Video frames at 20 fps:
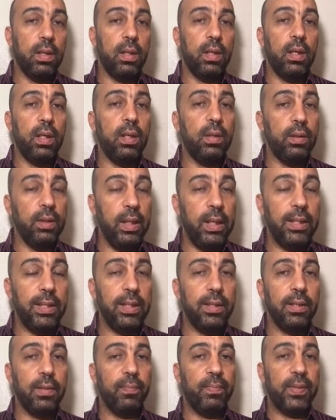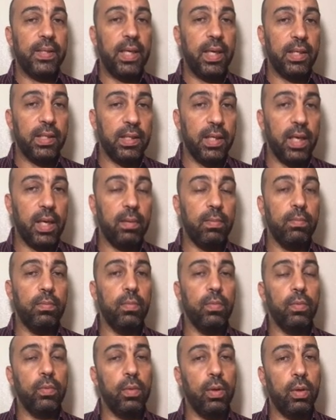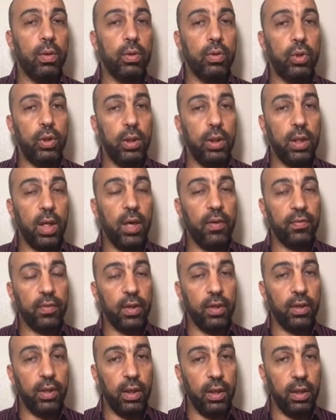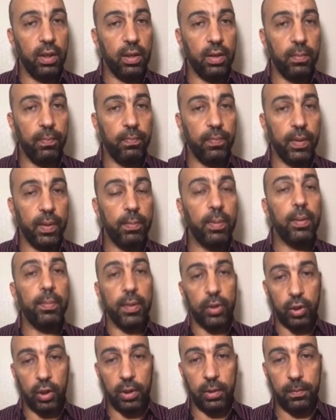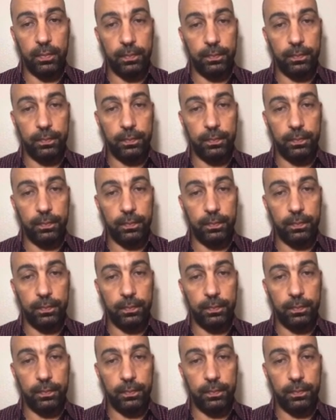indices in the exam worksheet after her permission.